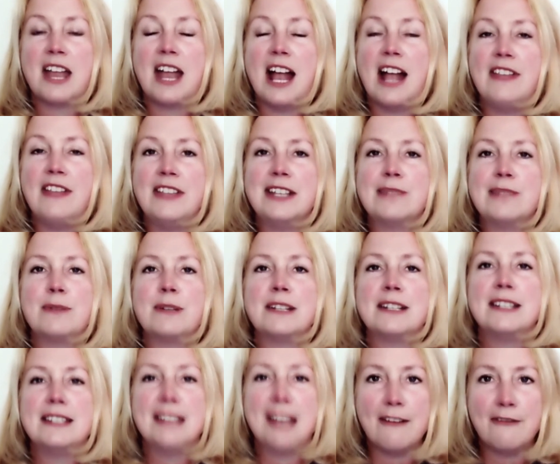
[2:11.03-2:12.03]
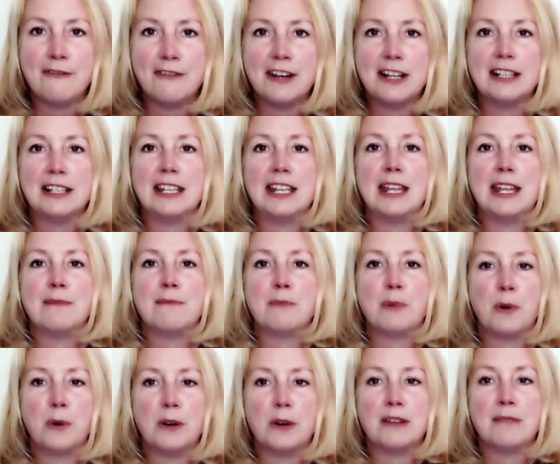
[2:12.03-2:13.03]
And these were definitely
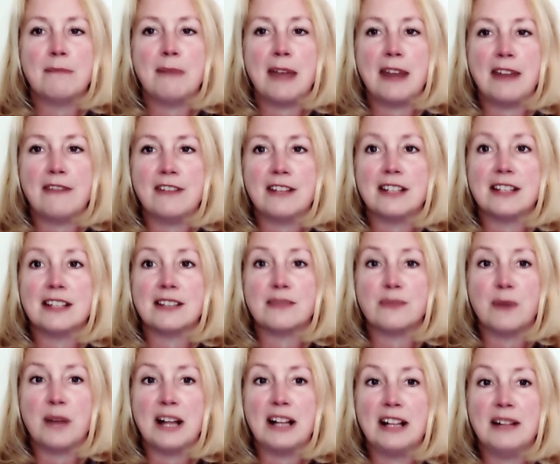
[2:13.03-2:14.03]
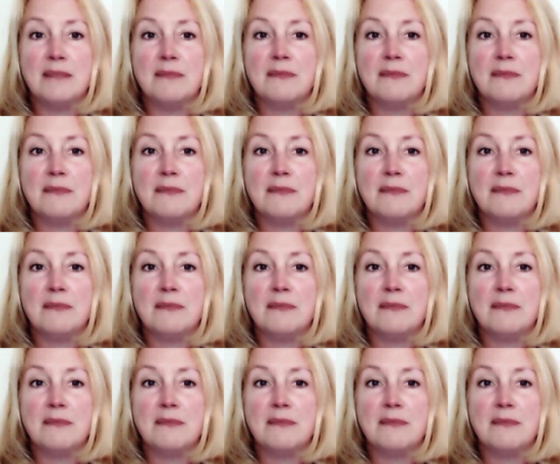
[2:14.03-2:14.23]
important benefits as well.